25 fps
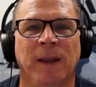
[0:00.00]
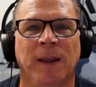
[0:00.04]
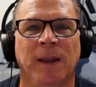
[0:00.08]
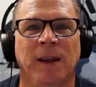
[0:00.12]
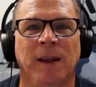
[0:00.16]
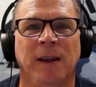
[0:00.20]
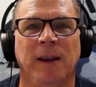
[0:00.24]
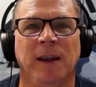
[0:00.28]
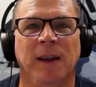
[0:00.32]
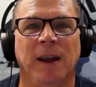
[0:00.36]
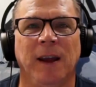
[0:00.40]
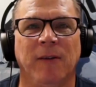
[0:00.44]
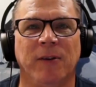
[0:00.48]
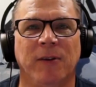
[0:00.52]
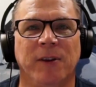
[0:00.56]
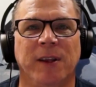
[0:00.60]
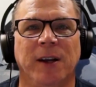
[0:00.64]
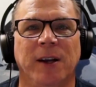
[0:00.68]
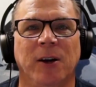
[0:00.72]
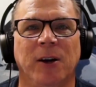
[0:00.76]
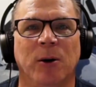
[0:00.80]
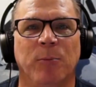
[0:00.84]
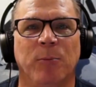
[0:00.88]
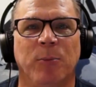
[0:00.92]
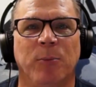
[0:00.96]
Everything
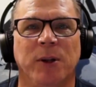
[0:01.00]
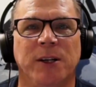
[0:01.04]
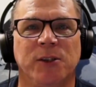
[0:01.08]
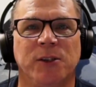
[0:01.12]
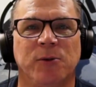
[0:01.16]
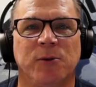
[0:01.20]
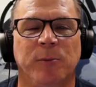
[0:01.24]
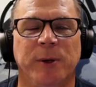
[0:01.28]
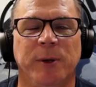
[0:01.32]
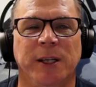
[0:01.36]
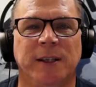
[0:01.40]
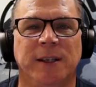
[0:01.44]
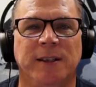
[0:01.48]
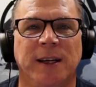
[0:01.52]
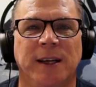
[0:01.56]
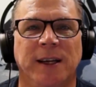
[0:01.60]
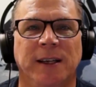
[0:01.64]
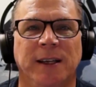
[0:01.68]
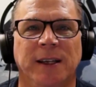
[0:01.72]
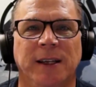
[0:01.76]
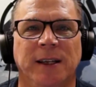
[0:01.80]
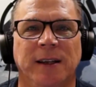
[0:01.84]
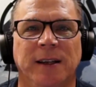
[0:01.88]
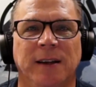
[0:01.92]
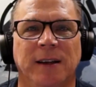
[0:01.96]
Airplanes will be
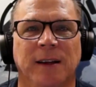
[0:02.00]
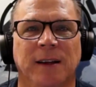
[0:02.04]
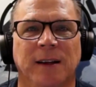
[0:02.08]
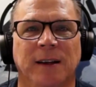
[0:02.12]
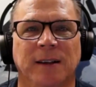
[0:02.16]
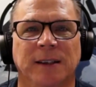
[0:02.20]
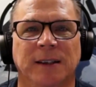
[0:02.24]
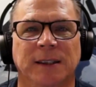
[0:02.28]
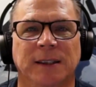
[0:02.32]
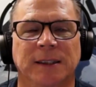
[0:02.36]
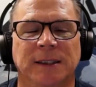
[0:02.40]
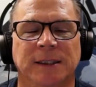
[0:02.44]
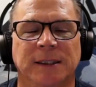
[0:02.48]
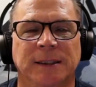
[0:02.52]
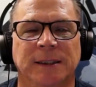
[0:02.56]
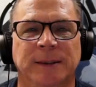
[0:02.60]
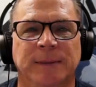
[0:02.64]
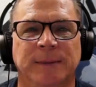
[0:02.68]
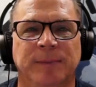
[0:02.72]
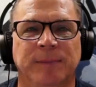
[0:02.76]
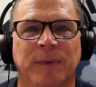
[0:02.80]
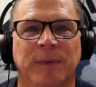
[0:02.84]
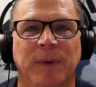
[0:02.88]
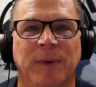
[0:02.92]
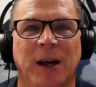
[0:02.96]
attending
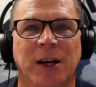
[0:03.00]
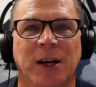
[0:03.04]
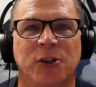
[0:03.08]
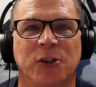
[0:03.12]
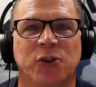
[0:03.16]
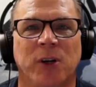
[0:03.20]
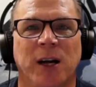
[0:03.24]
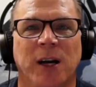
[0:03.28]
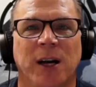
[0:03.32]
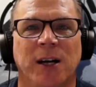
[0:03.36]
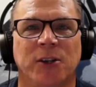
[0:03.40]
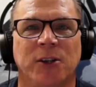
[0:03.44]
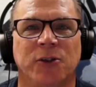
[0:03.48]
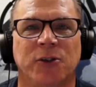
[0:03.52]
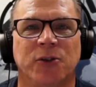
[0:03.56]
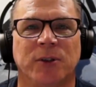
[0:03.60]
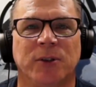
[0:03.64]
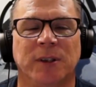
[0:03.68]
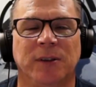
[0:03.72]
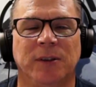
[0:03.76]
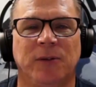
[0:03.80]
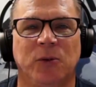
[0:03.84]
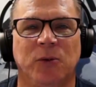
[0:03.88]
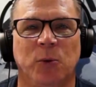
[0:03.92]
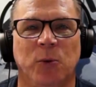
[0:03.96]
Oshkosh
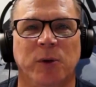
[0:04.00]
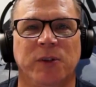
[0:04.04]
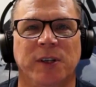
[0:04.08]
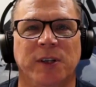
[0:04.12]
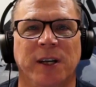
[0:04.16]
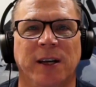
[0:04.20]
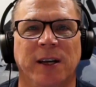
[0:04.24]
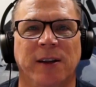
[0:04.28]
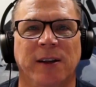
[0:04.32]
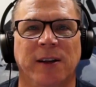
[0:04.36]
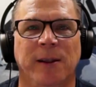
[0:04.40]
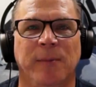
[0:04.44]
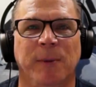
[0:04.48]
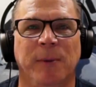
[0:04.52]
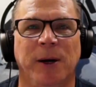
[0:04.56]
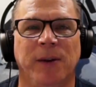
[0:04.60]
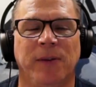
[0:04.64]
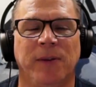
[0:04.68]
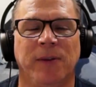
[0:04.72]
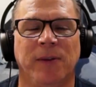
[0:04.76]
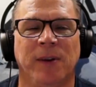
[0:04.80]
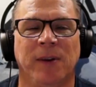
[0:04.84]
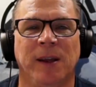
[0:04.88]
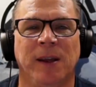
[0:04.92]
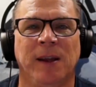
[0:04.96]
towards the end of the month.